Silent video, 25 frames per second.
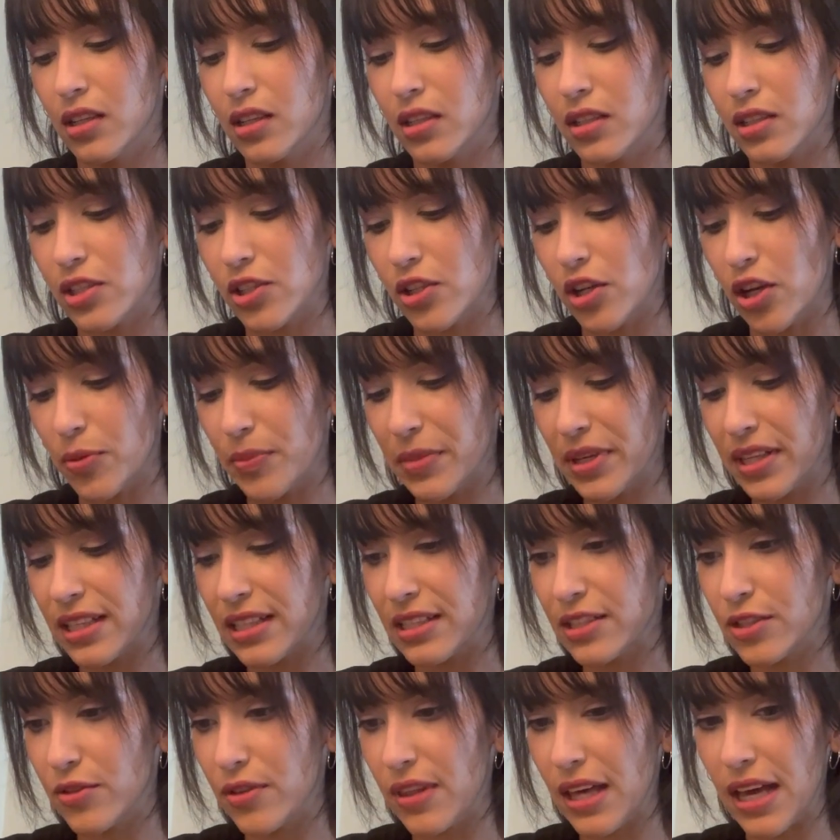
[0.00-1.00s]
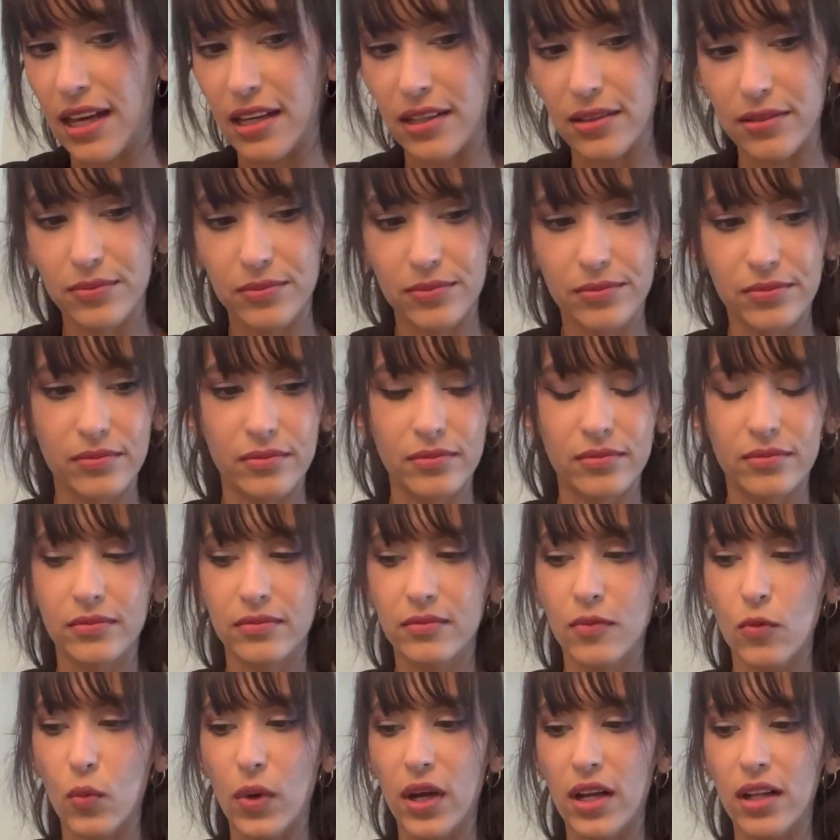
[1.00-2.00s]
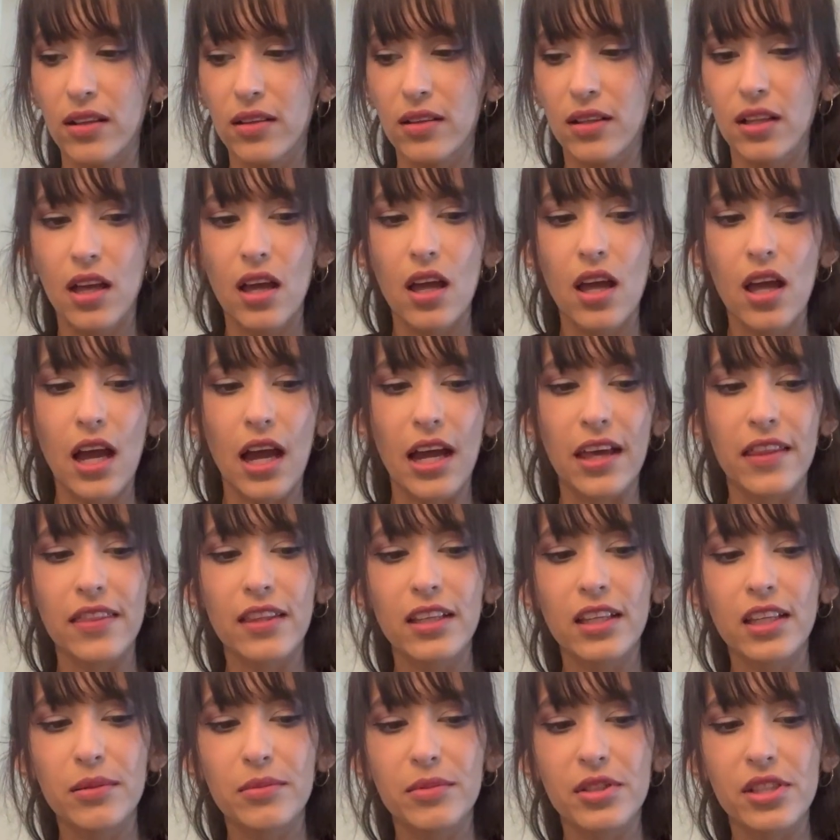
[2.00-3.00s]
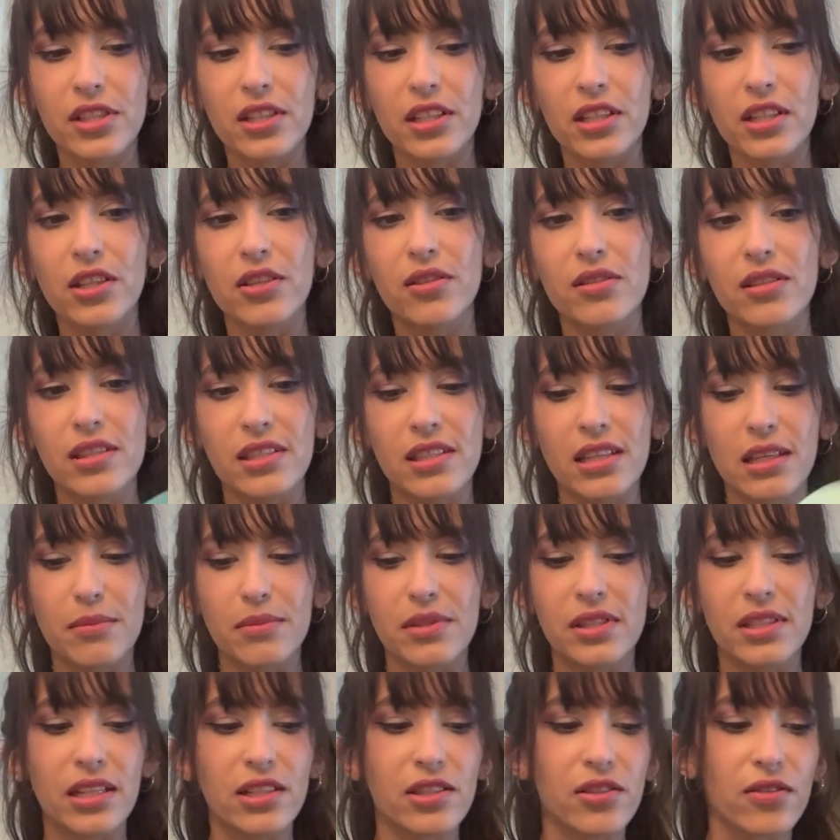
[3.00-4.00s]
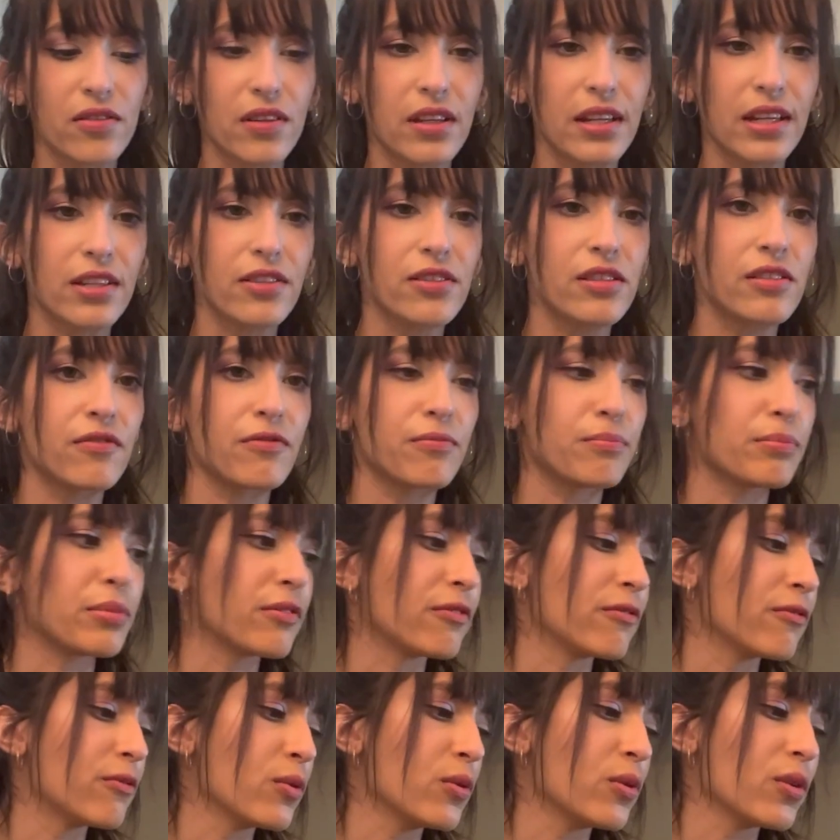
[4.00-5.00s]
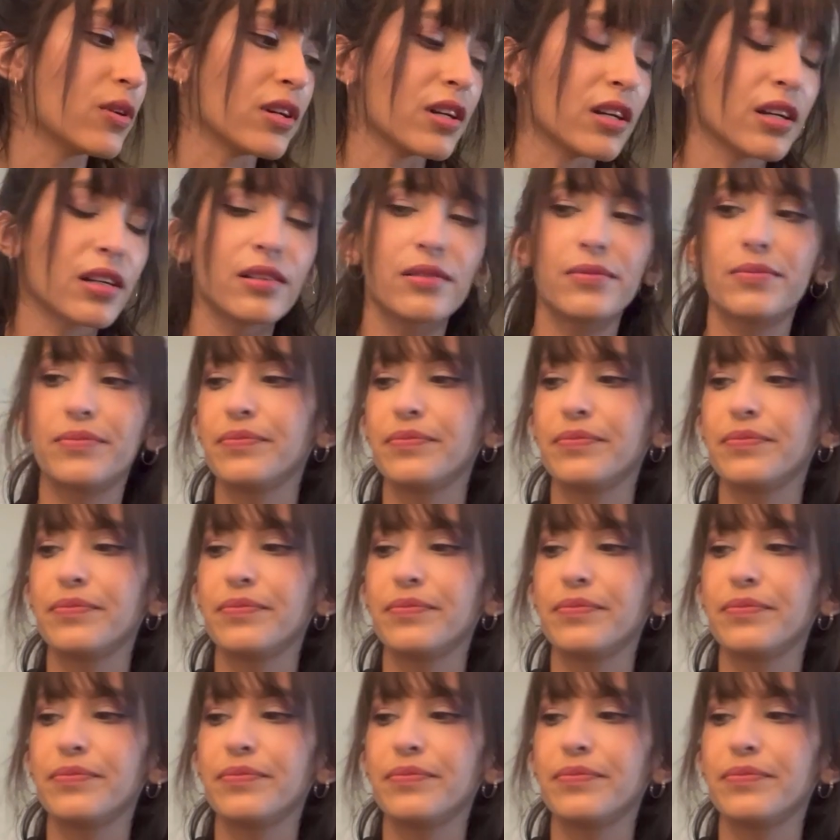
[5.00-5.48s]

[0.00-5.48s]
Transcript: So how am I gonna do that? Well, I think I'm just gonna use the same stencil that I used before